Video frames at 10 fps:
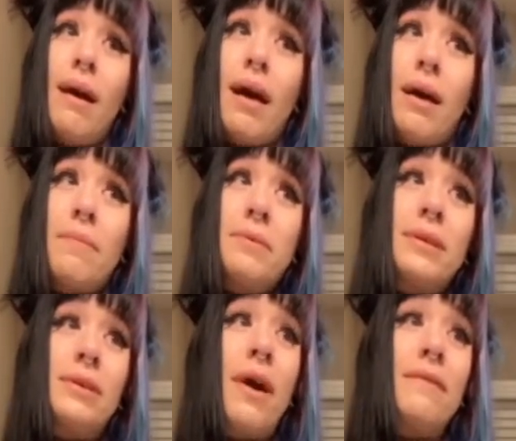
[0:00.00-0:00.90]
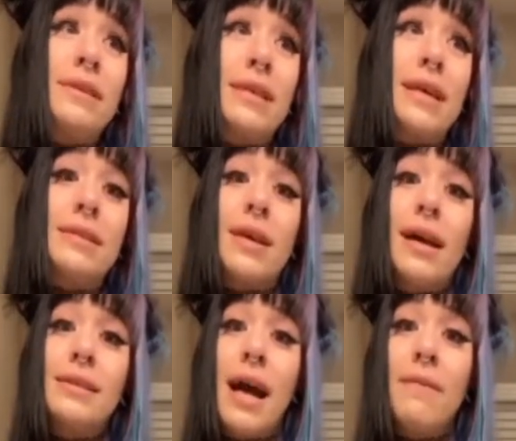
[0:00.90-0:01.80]
So obviously it
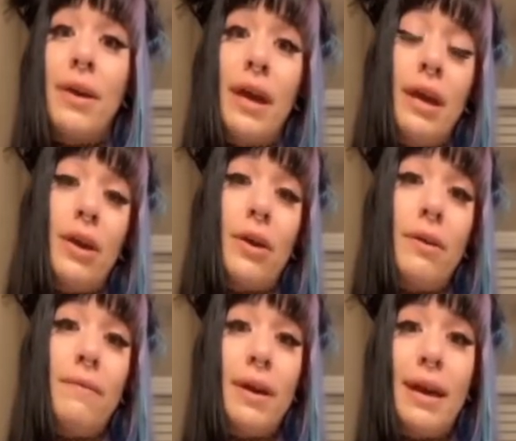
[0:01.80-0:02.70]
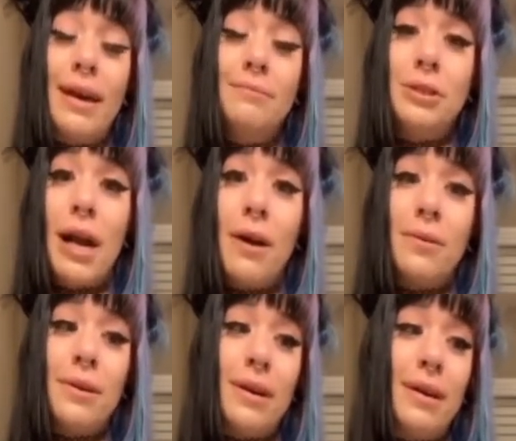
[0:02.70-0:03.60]
sucks having your fucking
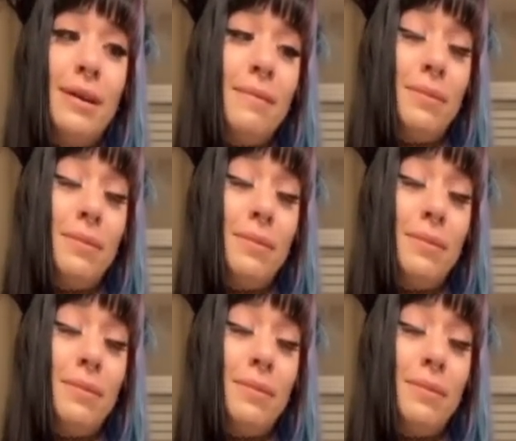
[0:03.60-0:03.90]
childhood,